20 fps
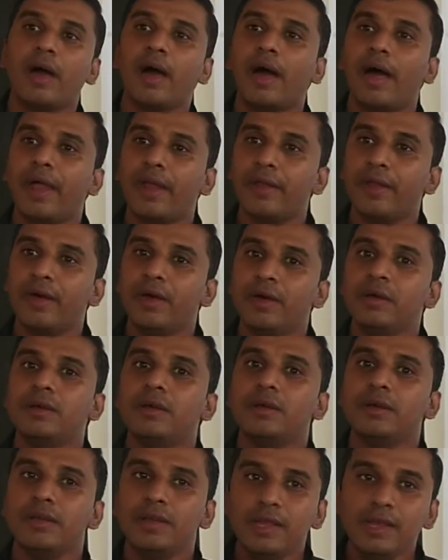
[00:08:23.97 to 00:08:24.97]
and
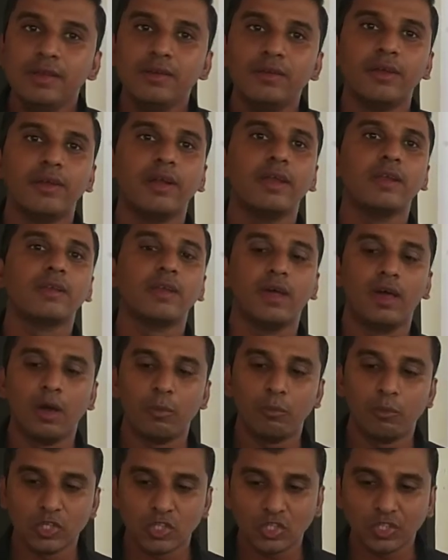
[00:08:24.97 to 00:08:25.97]
indirect
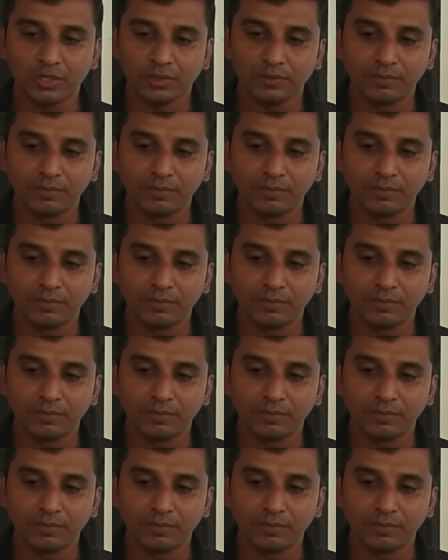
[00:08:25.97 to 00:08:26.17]
abortion.